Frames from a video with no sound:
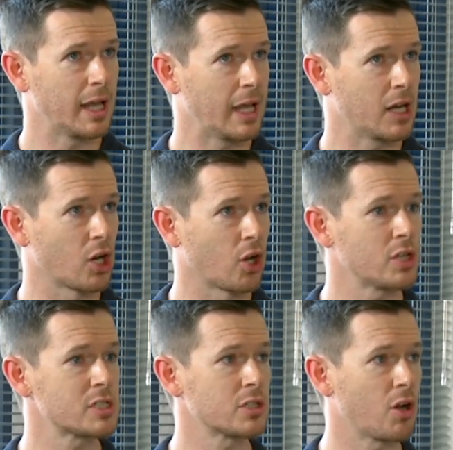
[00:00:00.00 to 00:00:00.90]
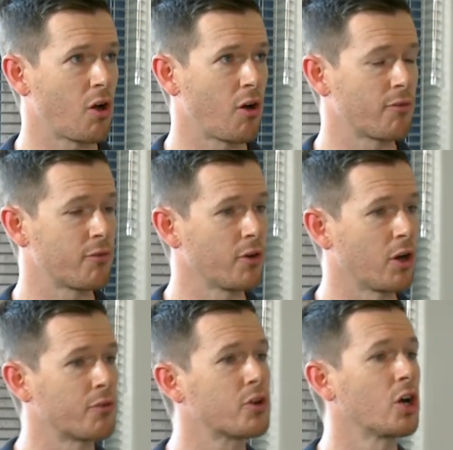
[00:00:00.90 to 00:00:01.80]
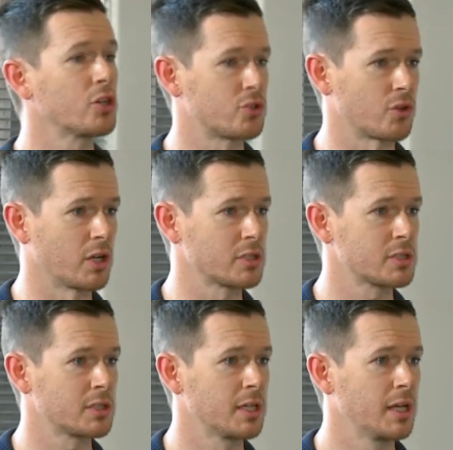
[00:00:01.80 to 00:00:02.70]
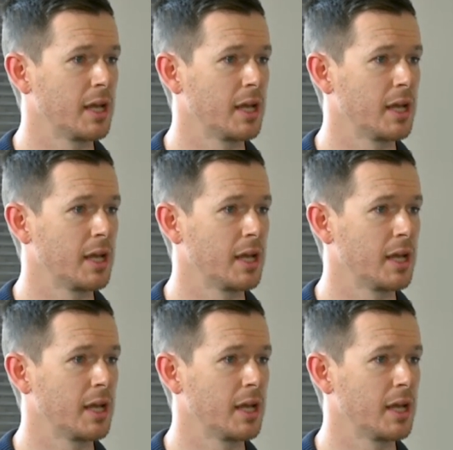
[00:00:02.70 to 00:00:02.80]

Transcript: a loss of contrast.